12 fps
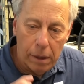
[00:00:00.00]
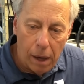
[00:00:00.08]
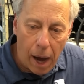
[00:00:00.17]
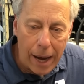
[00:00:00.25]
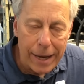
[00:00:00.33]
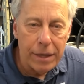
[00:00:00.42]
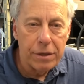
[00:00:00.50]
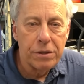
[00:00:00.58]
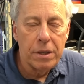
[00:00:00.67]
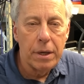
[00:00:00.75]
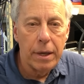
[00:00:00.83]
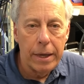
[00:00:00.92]

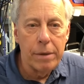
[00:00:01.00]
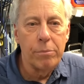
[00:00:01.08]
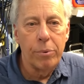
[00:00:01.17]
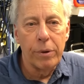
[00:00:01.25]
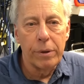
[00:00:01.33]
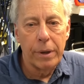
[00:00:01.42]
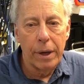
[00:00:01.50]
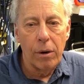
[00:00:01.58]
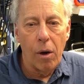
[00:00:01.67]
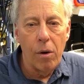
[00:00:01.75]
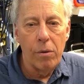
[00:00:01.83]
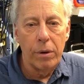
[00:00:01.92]
IEC input can
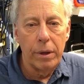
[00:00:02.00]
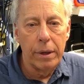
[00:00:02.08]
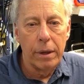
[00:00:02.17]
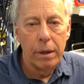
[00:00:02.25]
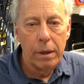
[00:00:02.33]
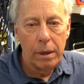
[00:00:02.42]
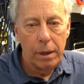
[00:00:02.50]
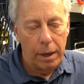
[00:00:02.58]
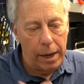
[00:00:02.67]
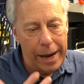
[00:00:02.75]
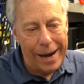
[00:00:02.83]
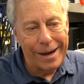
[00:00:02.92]
only
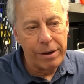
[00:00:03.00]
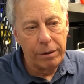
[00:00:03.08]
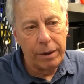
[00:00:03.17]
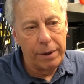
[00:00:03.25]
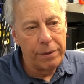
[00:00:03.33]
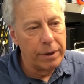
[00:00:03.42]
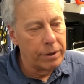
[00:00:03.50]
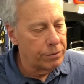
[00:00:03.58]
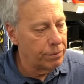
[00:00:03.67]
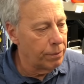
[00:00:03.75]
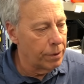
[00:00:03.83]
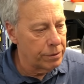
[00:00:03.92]
handle, I think
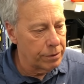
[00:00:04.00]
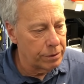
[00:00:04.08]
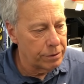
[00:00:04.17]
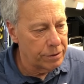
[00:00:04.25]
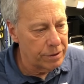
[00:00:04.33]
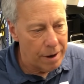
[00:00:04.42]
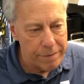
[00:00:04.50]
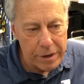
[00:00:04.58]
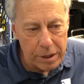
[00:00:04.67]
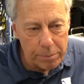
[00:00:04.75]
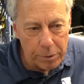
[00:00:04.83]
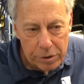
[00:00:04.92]
it's, what is it,
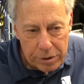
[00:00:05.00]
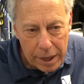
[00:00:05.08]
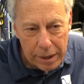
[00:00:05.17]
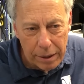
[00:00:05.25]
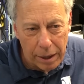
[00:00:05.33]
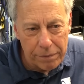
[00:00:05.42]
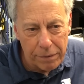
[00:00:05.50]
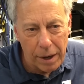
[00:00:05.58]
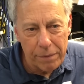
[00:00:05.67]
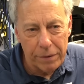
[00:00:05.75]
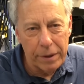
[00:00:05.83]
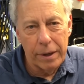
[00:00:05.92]
70%? I,
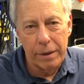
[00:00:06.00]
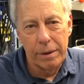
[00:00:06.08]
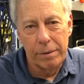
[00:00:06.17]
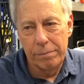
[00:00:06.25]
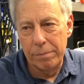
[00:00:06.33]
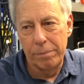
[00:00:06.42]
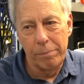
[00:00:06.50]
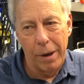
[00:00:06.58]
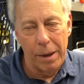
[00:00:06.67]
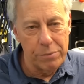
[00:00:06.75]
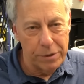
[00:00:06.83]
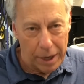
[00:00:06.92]
forget. Uh,
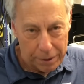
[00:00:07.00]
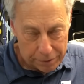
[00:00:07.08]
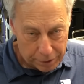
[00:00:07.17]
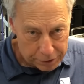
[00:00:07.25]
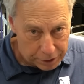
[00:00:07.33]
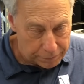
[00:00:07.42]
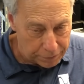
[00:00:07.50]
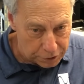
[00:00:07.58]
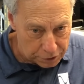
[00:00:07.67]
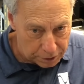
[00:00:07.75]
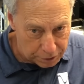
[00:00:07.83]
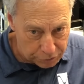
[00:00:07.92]
Bob Stadtherr, our chief
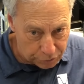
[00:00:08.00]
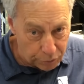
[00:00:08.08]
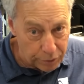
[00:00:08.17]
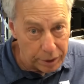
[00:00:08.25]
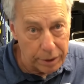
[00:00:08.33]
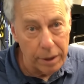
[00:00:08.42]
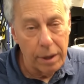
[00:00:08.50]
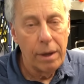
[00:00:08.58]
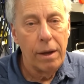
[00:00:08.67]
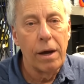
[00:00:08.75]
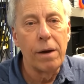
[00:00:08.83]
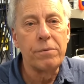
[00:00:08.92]
engineer, is really
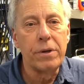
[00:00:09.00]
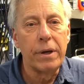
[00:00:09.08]
up to